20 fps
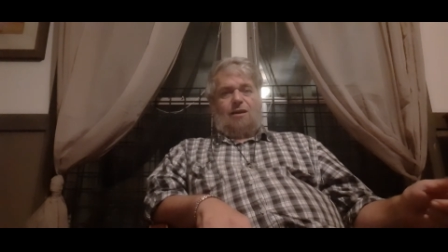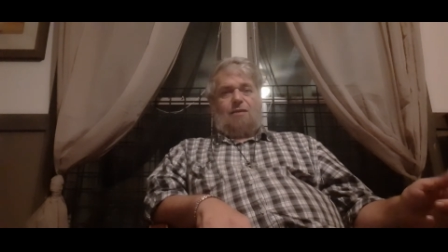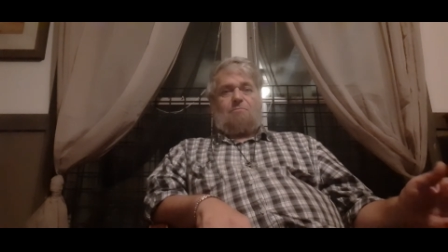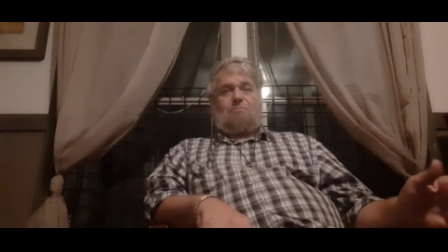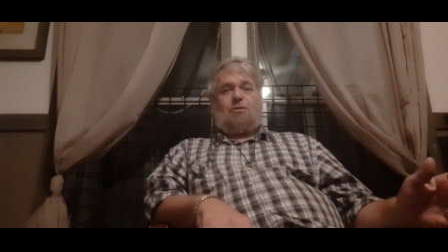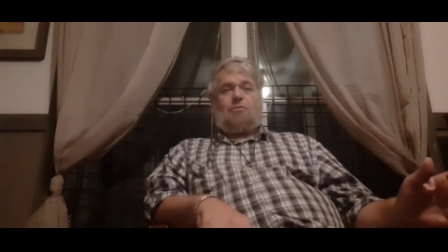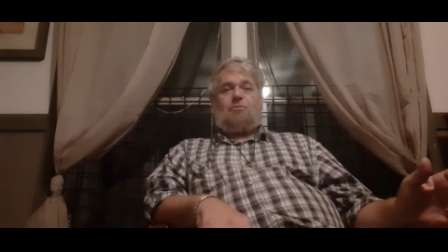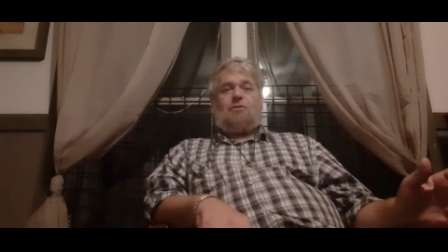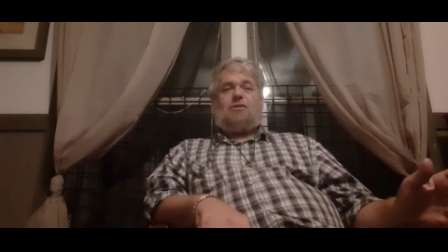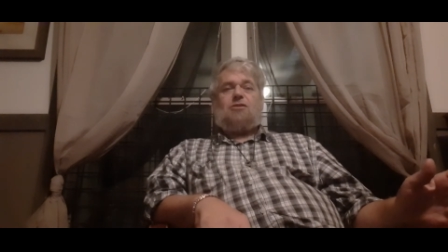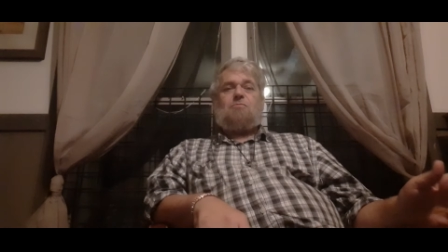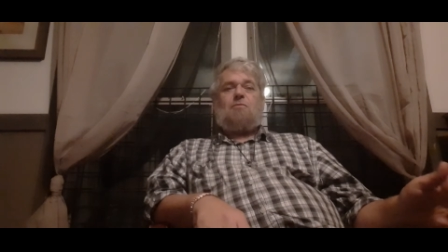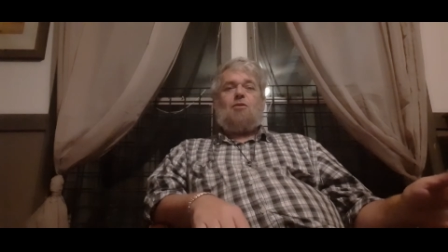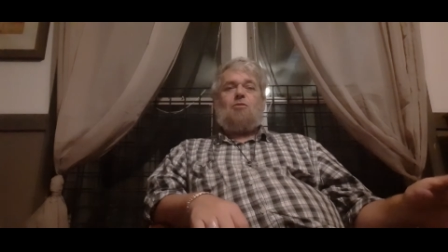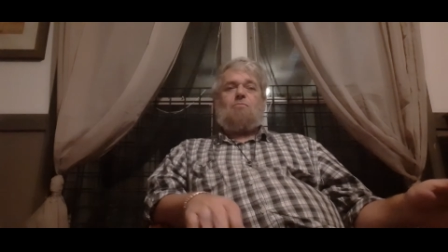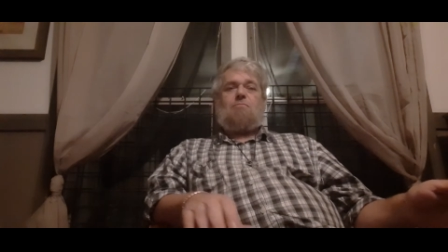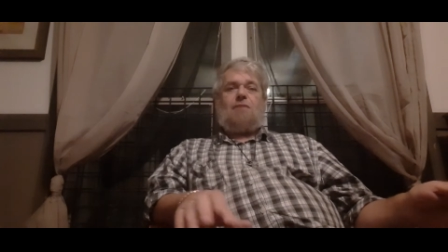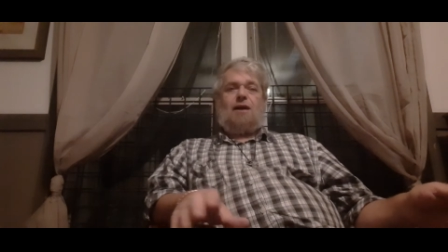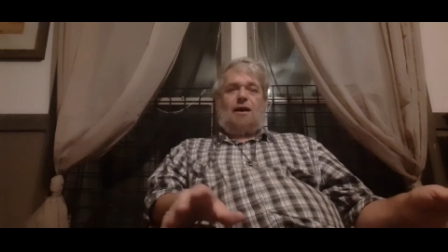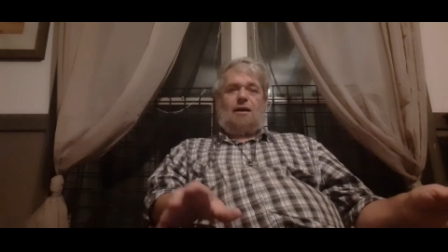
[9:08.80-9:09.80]
But we
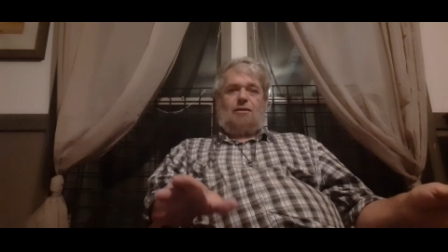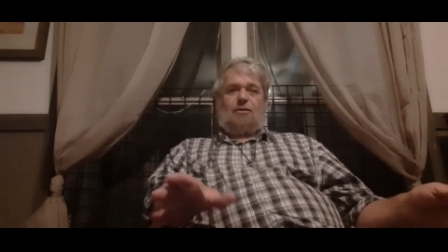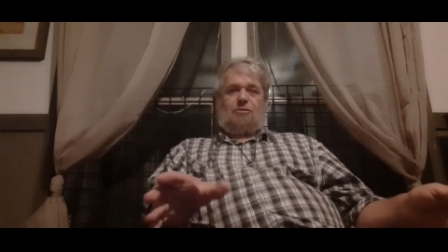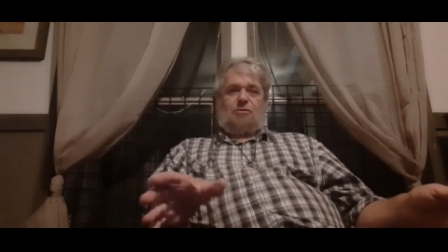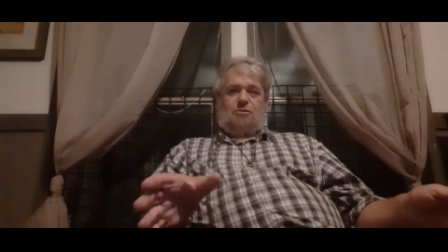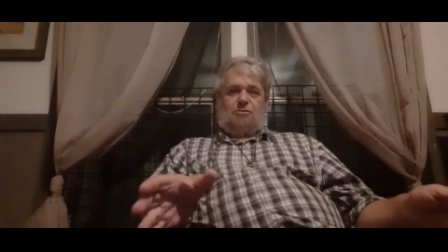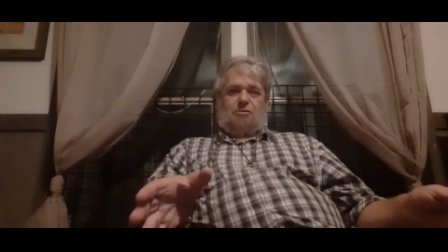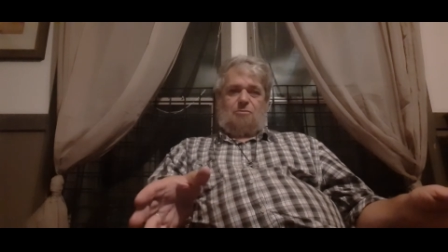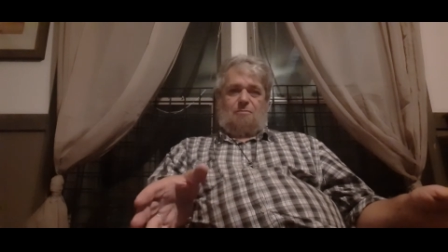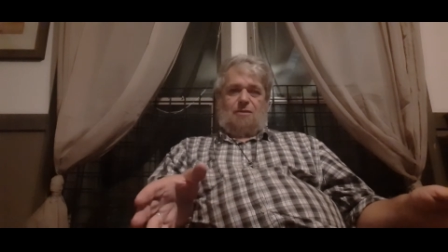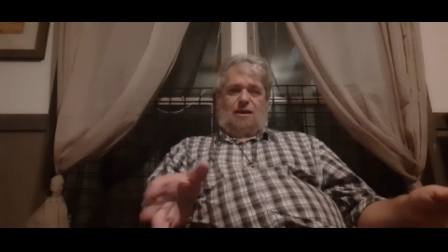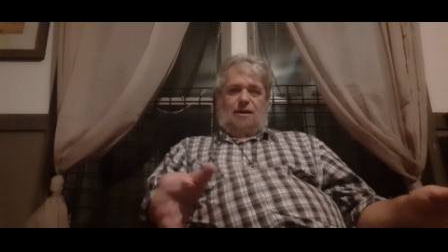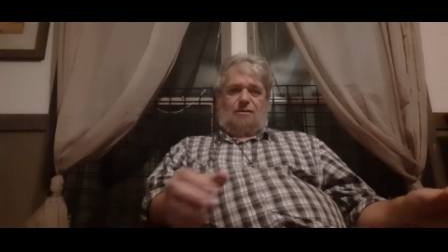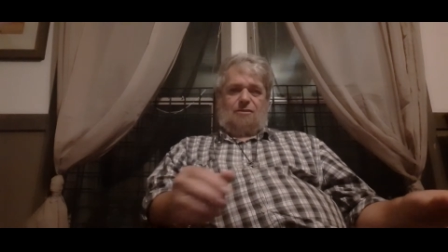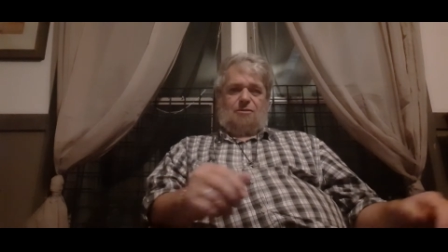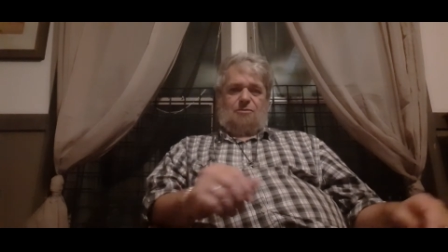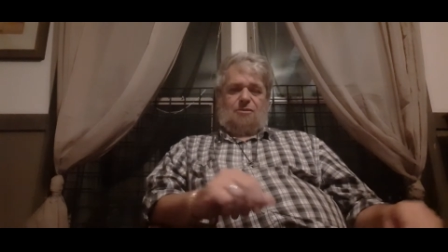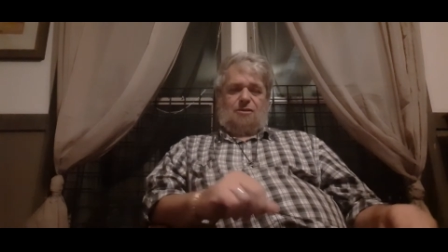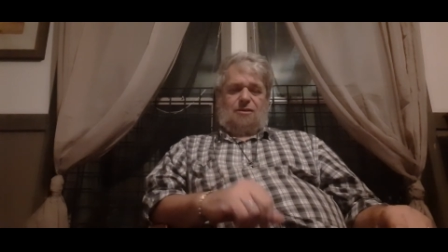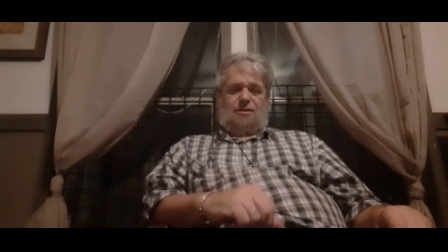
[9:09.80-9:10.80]
smoke milder
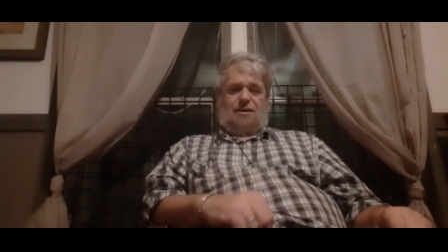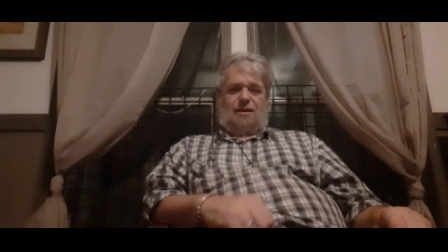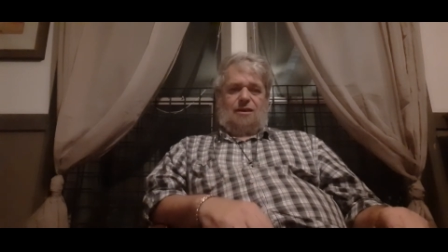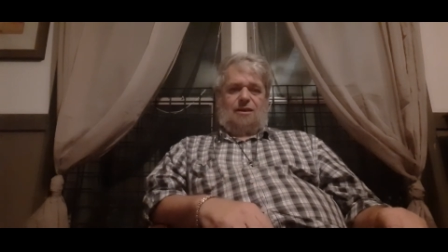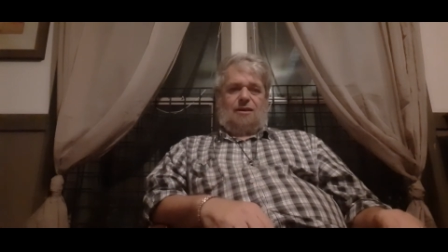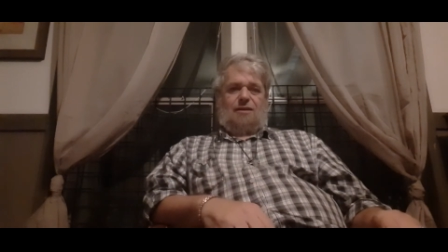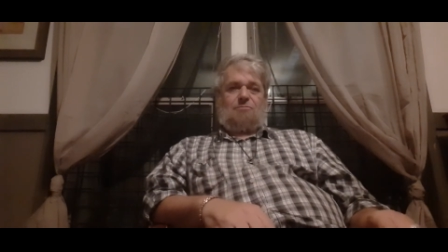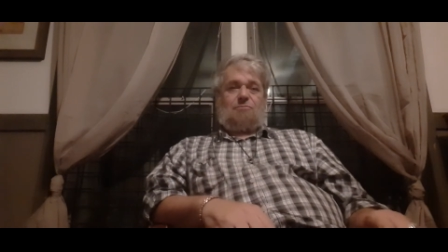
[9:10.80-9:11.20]
tobacco today,